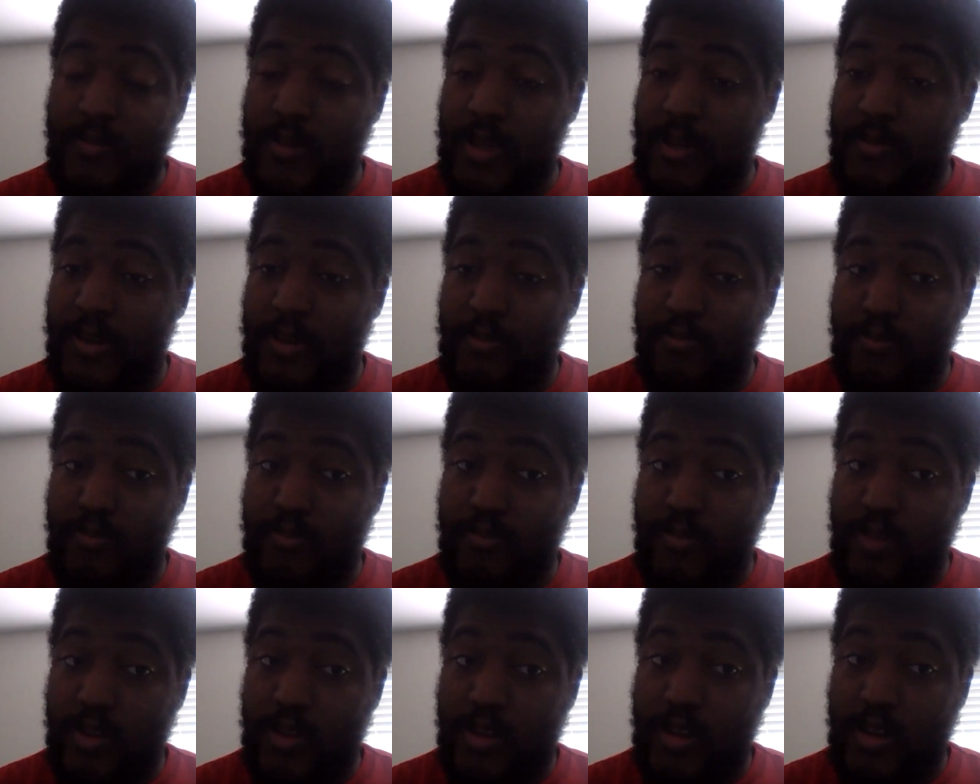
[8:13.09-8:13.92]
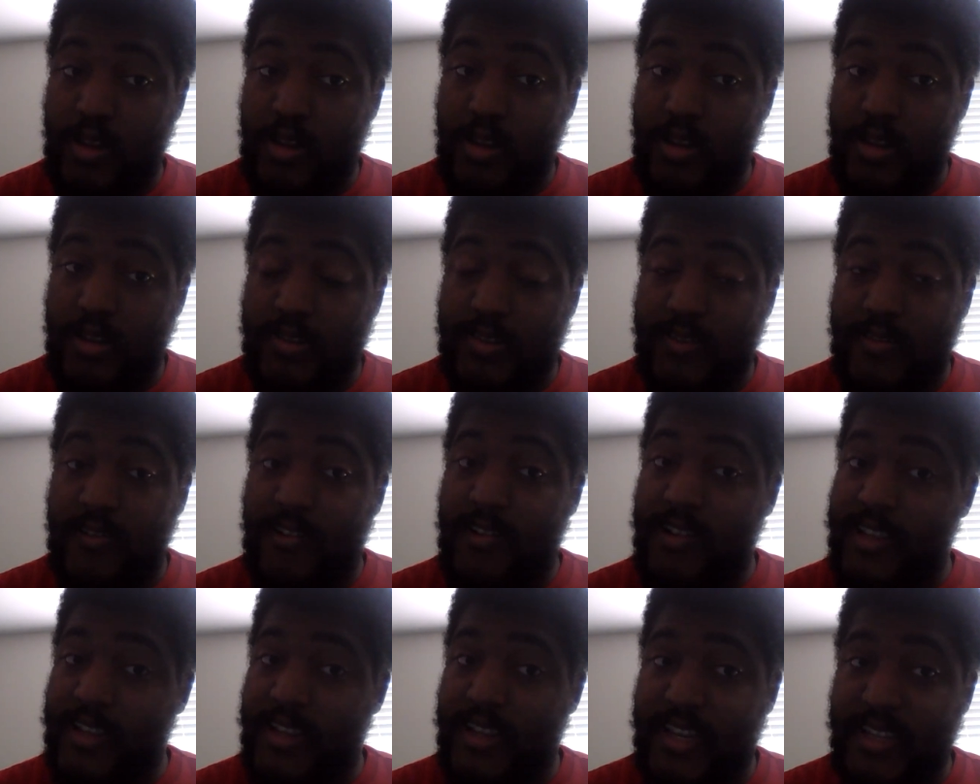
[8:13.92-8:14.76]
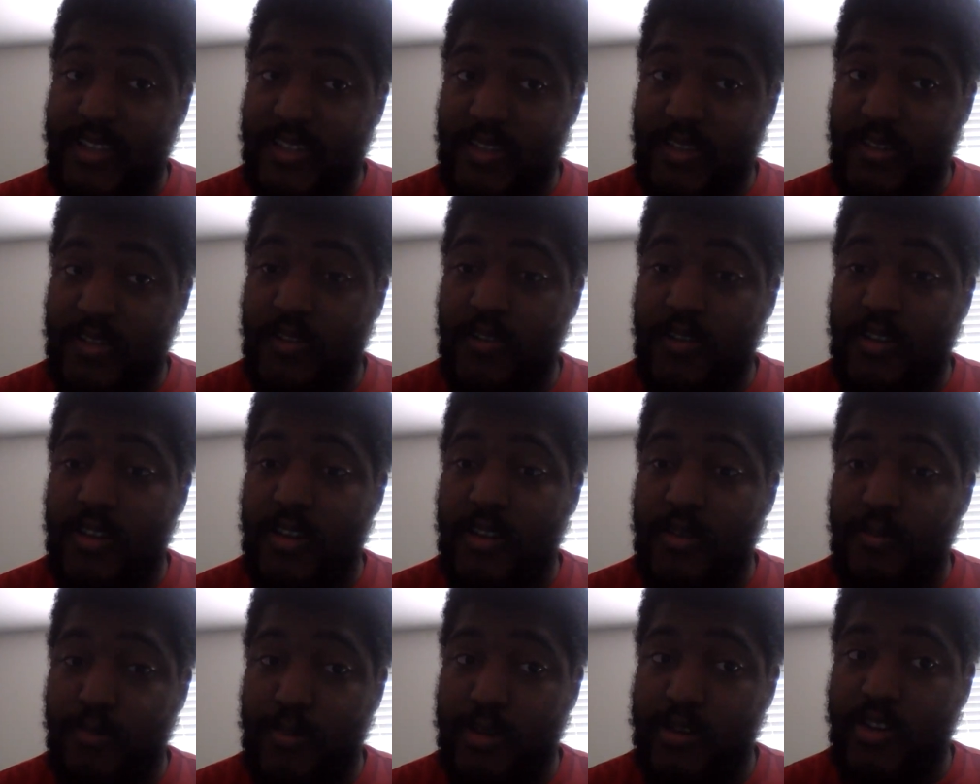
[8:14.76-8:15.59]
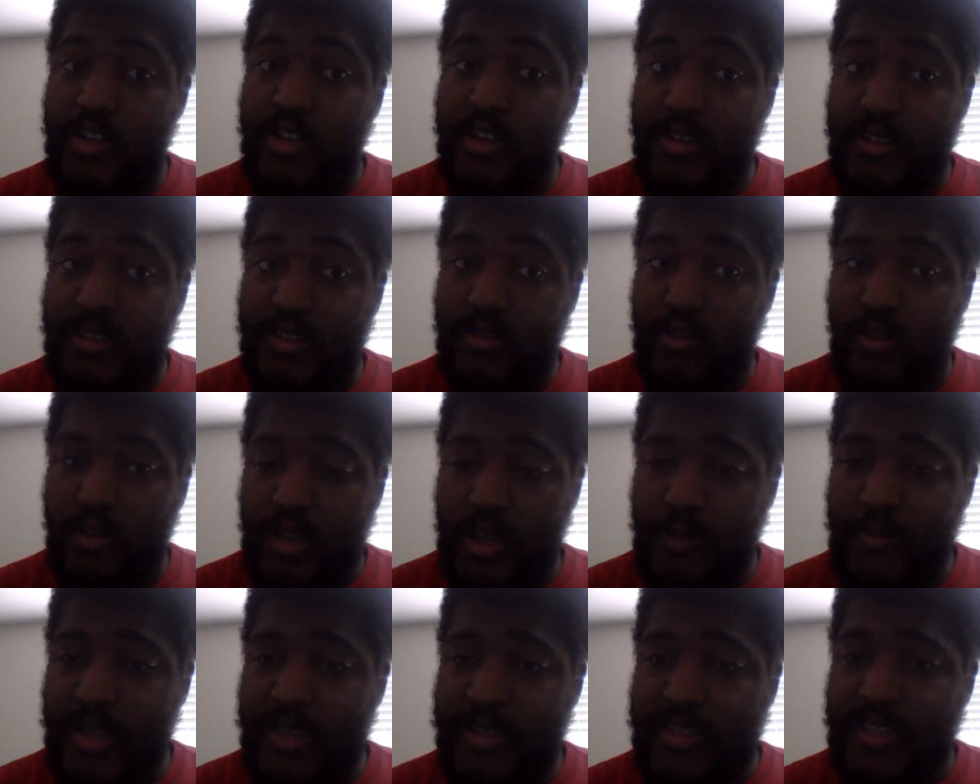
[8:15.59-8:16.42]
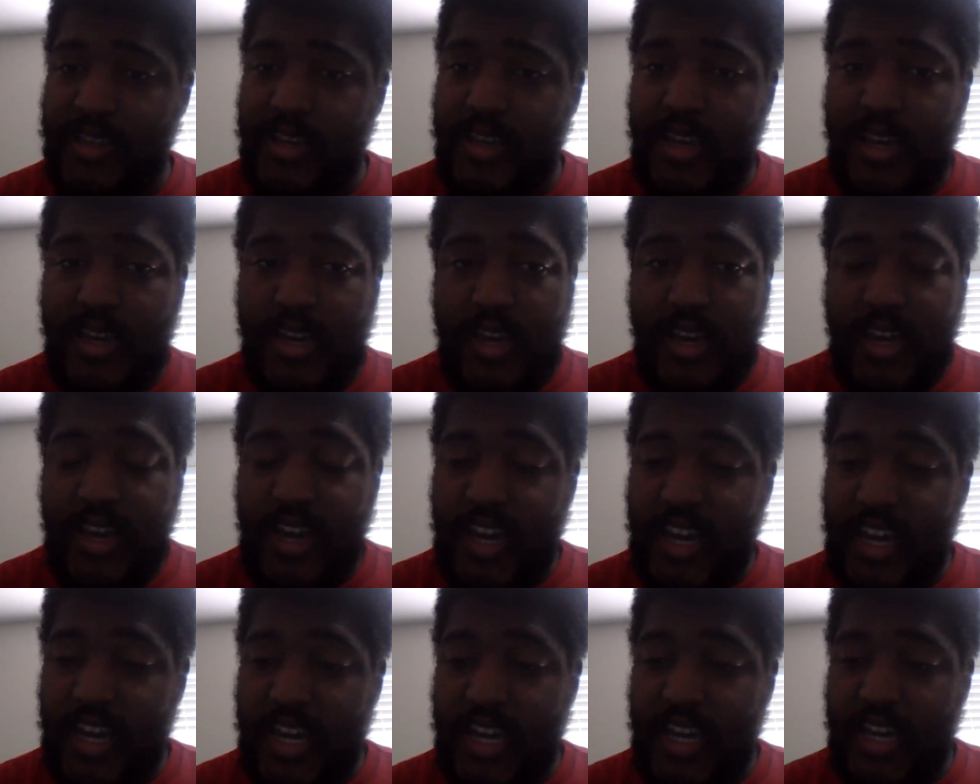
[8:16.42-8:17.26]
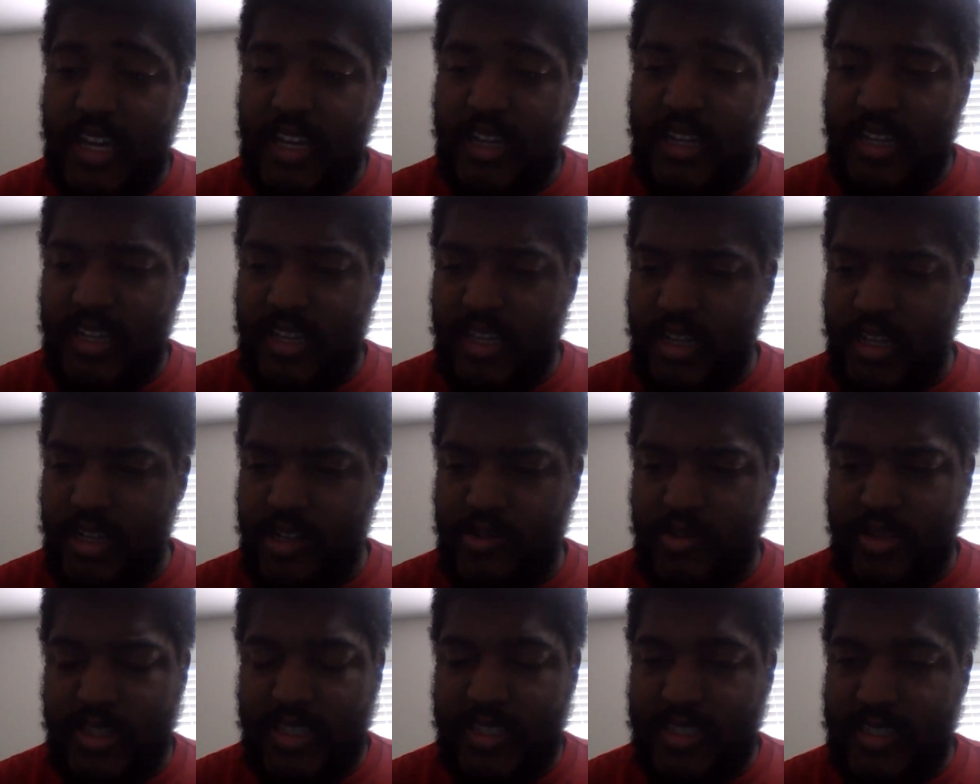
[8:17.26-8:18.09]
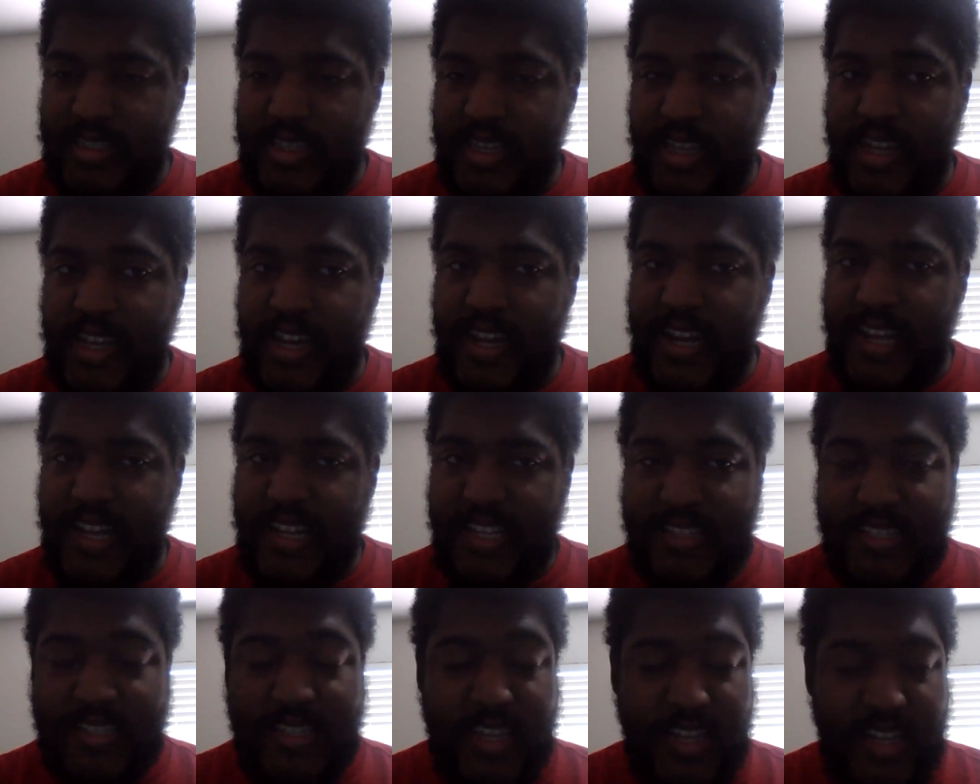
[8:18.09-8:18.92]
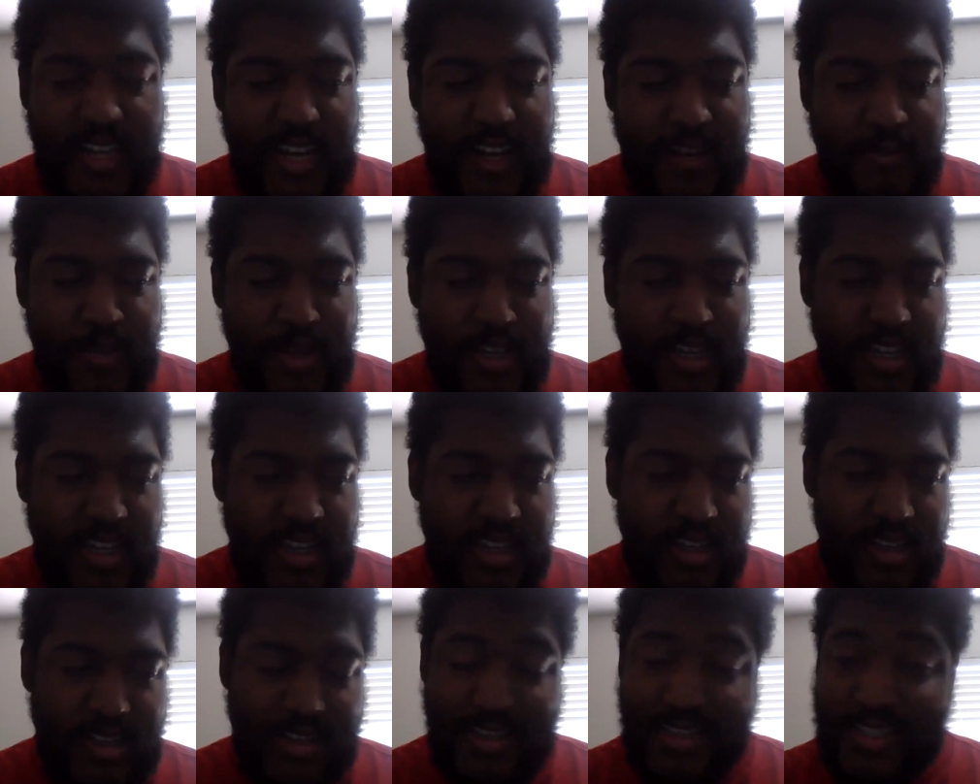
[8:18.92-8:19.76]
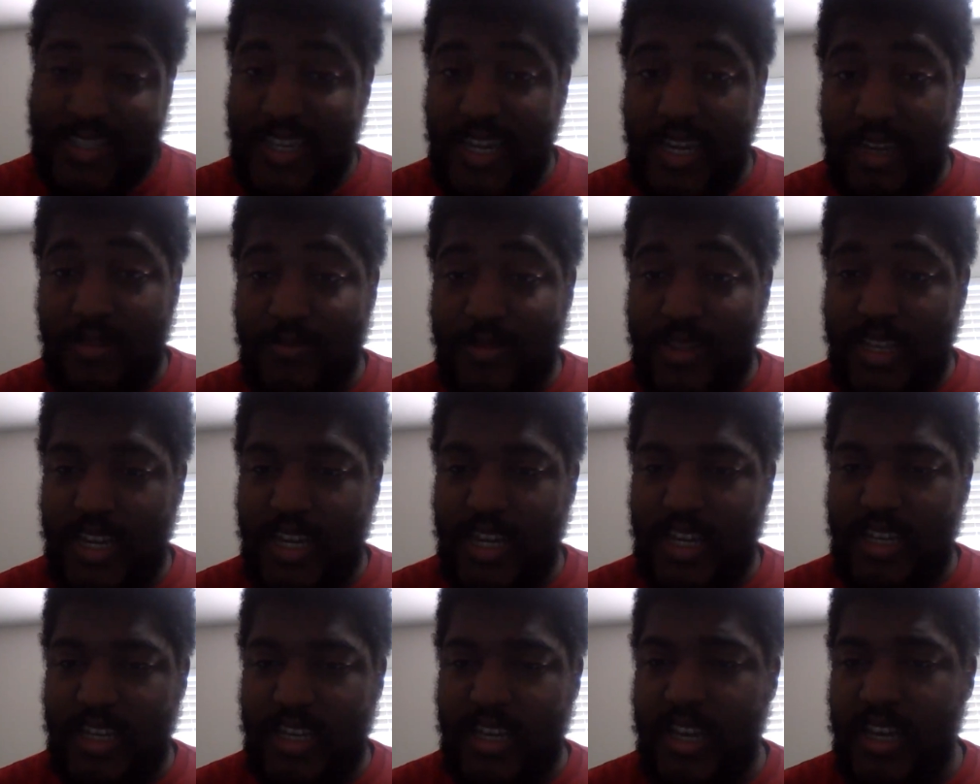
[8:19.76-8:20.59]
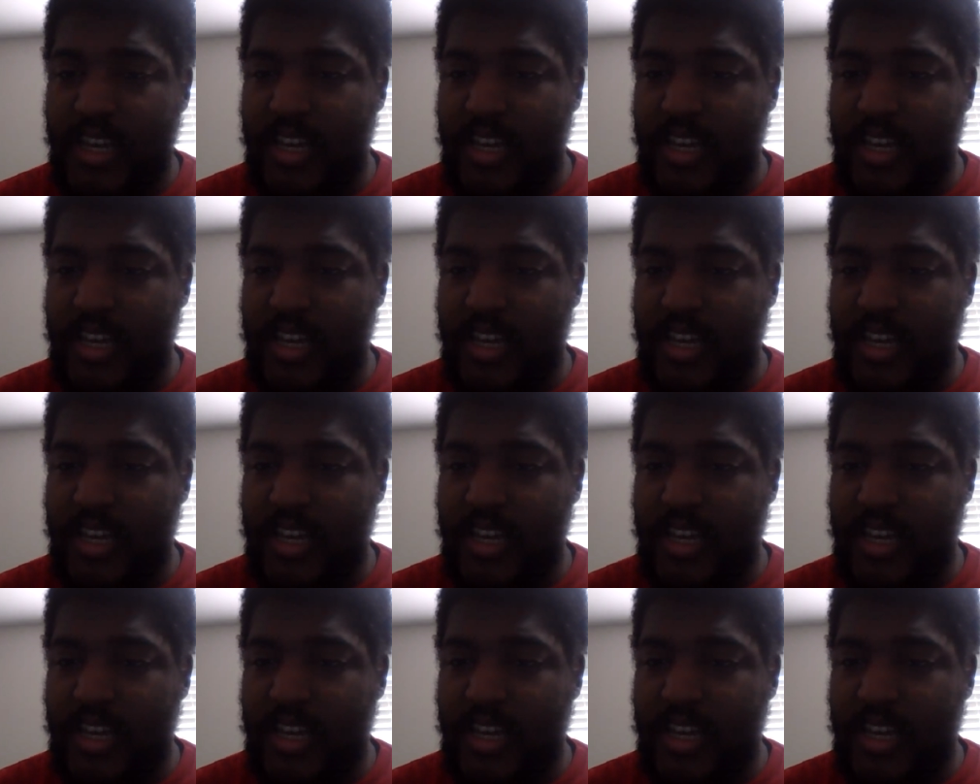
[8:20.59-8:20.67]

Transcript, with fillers: I mean, the Scarlet Knights took Michigan to the limit, and you know this cannot this cannot be the same thing